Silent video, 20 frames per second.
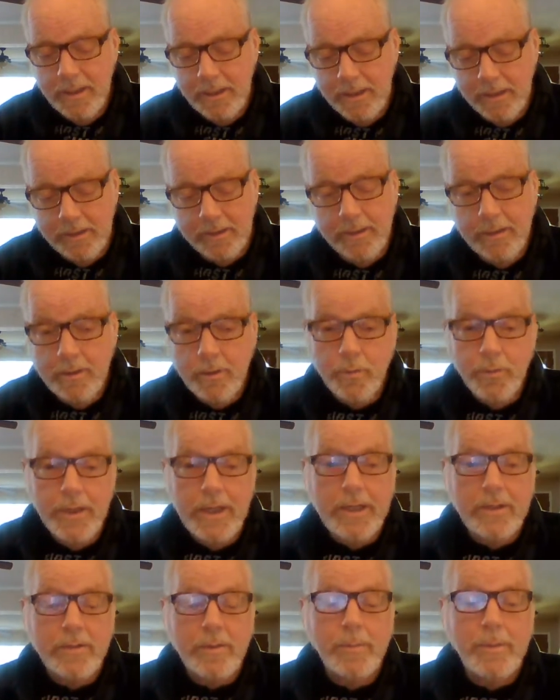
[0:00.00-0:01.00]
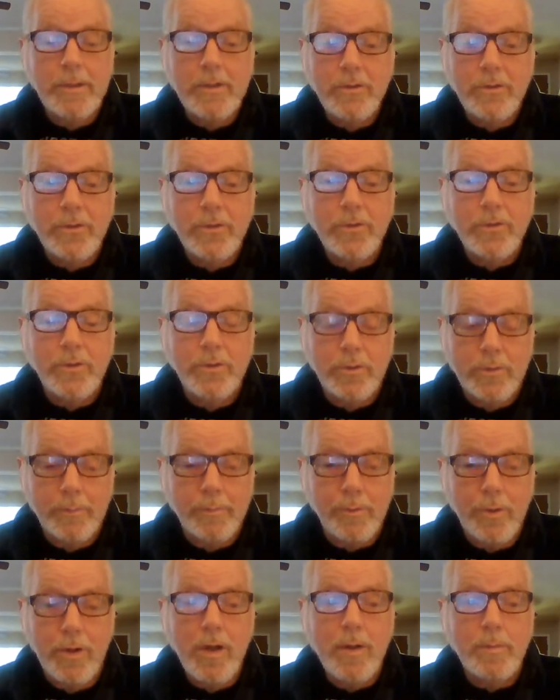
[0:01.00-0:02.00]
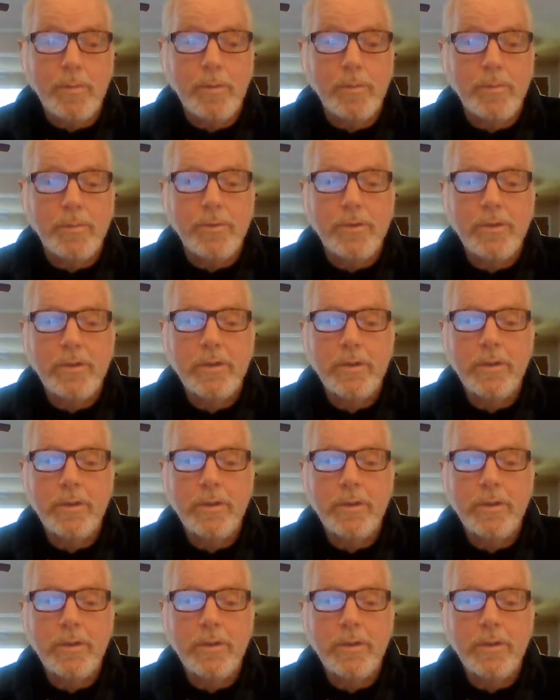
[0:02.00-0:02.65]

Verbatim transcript: it did create some issues and some problems.